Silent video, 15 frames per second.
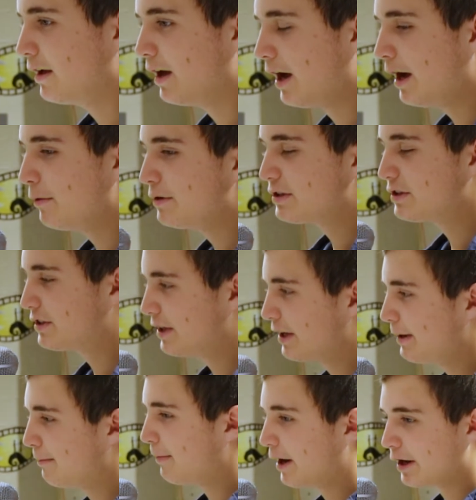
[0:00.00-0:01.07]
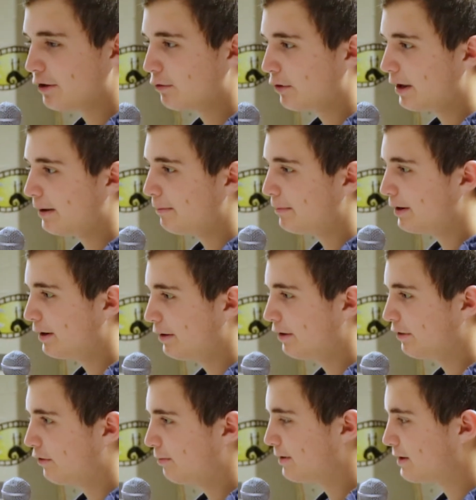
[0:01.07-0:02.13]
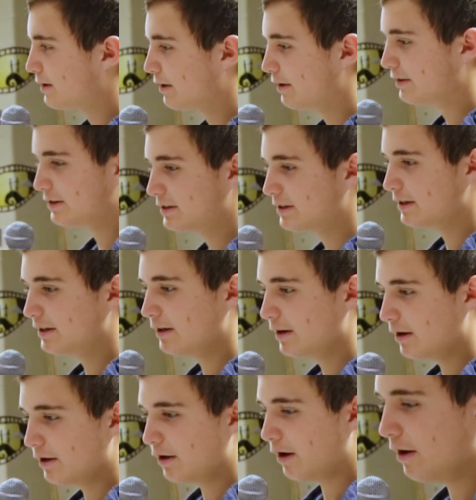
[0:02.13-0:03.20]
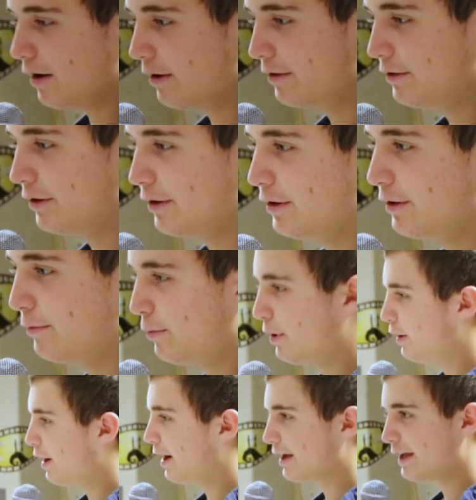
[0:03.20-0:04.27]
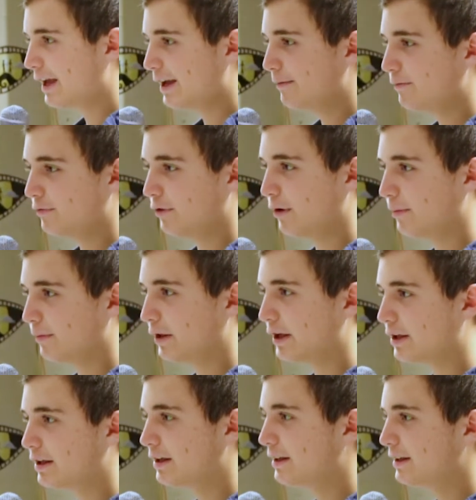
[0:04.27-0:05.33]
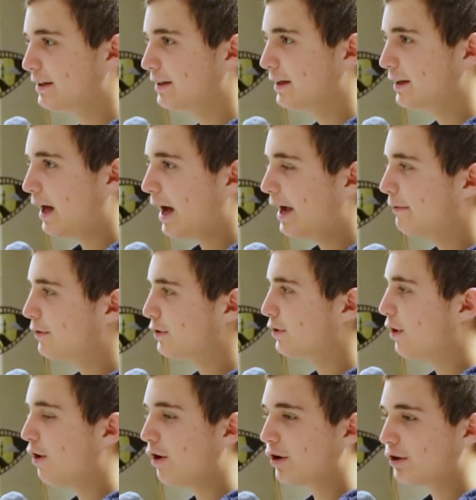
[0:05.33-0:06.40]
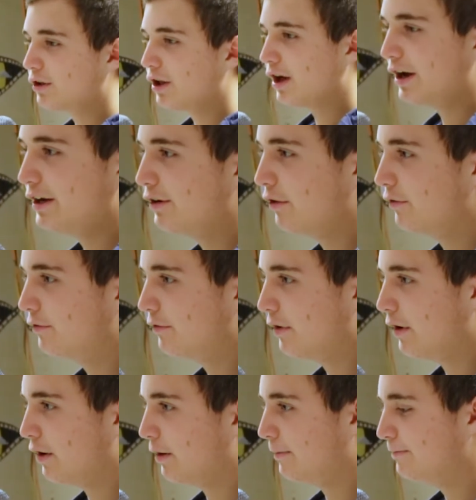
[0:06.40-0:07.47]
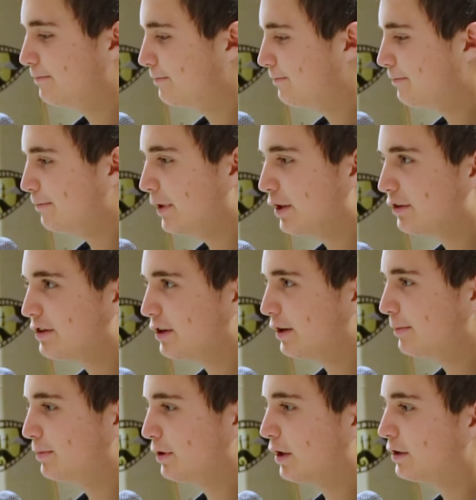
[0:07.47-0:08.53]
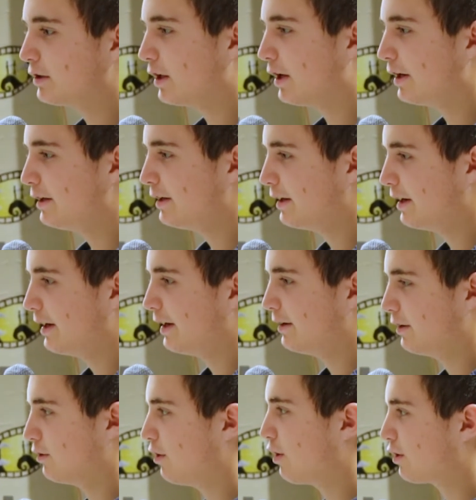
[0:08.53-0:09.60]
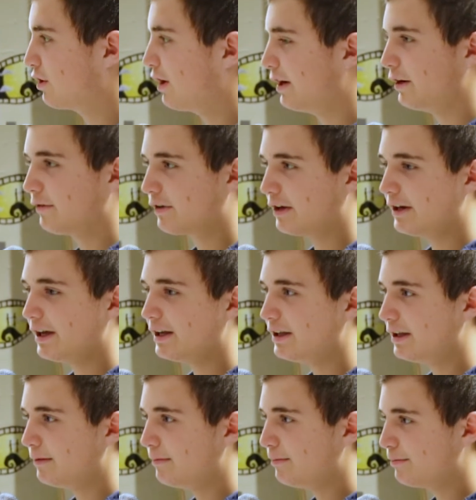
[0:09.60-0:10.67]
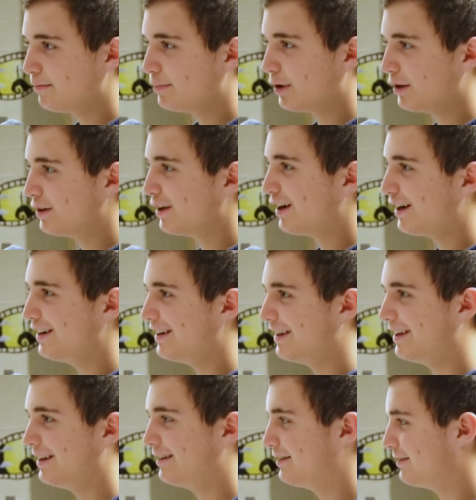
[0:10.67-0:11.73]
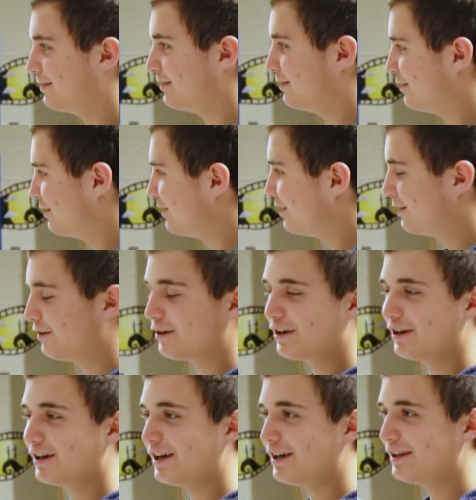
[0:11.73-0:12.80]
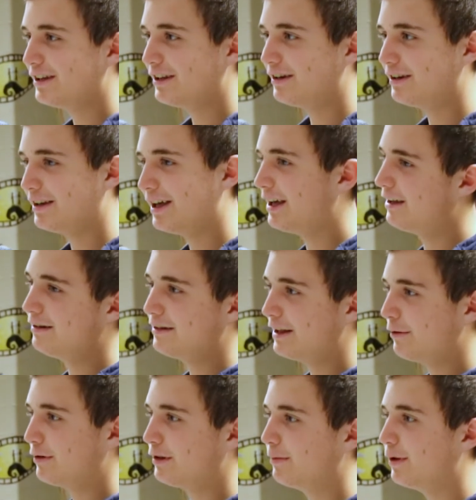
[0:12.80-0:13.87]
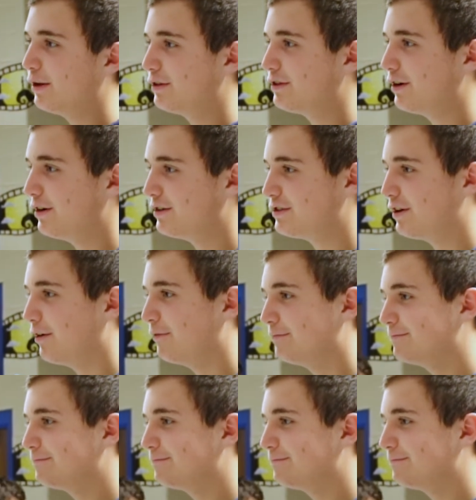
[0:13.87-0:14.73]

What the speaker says: I would say my grandparents, because they're where I came from. Like, I have a long line of military bloodline and a long line of Canadian bloodline, and they're Canadian and they were in the military, so.